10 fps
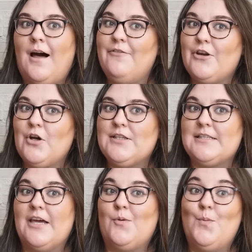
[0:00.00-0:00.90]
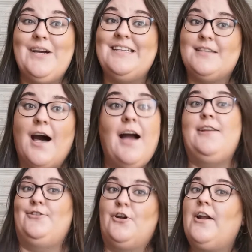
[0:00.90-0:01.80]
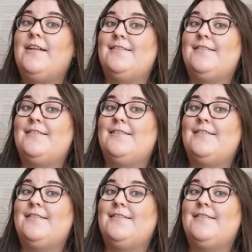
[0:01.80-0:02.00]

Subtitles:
Afrikaans like words I do not